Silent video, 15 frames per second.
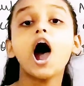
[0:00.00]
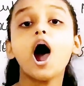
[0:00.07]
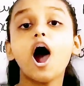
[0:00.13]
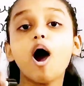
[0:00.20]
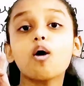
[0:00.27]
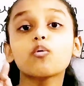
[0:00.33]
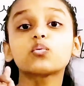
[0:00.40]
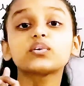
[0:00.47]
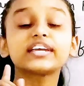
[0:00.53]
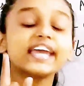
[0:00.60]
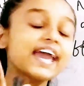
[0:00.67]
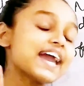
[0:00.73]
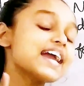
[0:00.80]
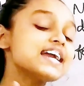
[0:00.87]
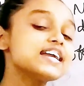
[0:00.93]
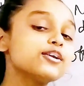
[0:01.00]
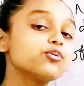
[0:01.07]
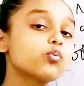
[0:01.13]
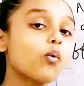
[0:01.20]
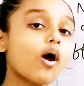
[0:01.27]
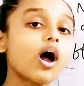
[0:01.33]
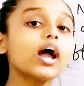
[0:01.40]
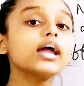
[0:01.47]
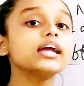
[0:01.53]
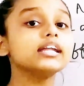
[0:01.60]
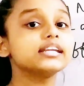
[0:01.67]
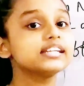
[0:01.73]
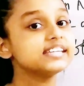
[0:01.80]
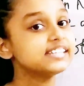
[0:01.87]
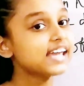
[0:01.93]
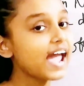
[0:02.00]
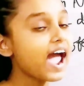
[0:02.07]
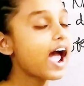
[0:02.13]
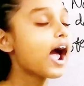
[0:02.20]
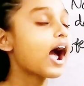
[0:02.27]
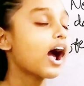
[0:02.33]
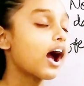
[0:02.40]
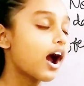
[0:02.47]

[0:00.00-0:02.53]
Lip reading: Okay, right, yeah,